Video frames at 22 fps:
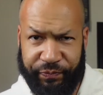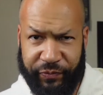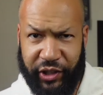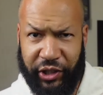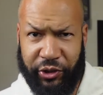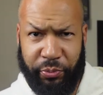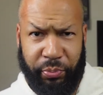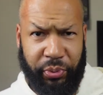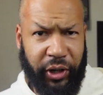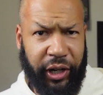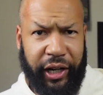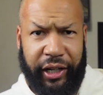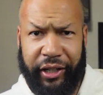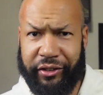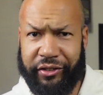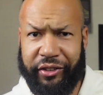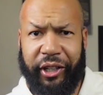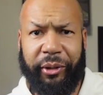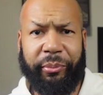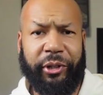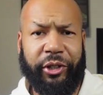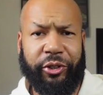his brand, his
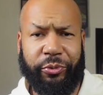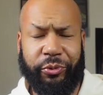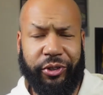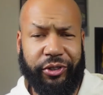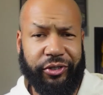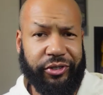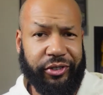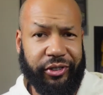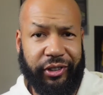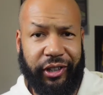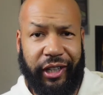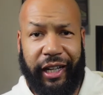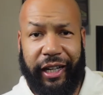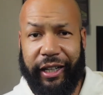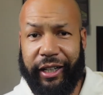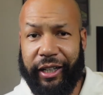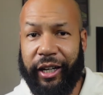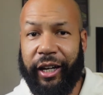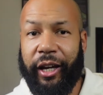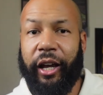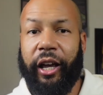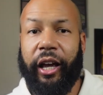image was
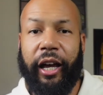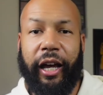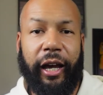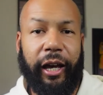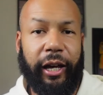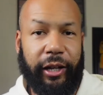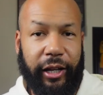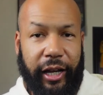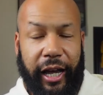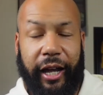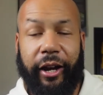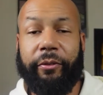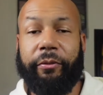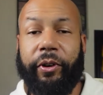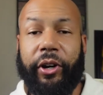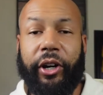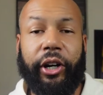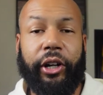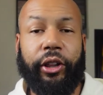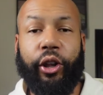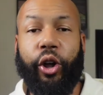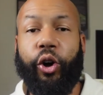like at a
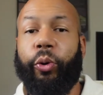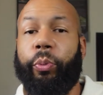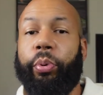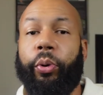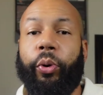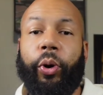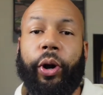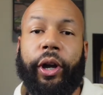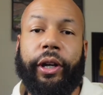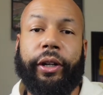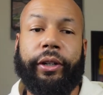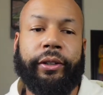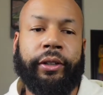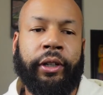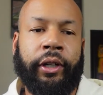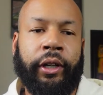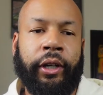very low point.